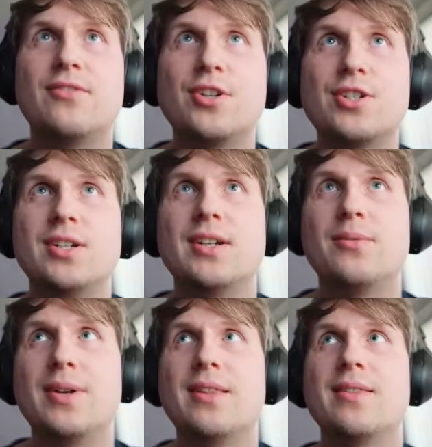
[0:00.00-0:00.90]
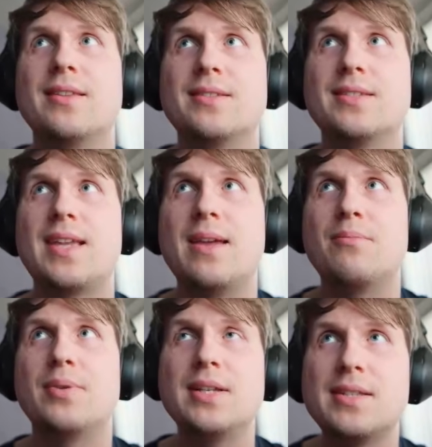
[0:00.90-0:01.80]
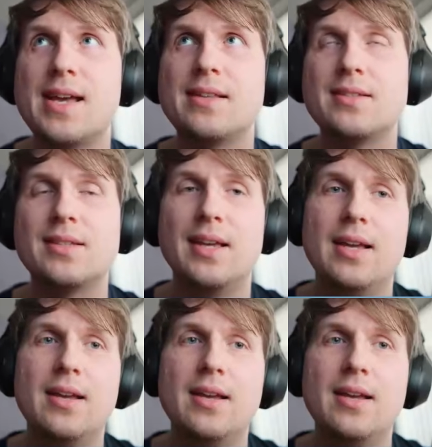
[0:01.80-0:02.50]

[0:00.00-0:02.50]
version with the same presets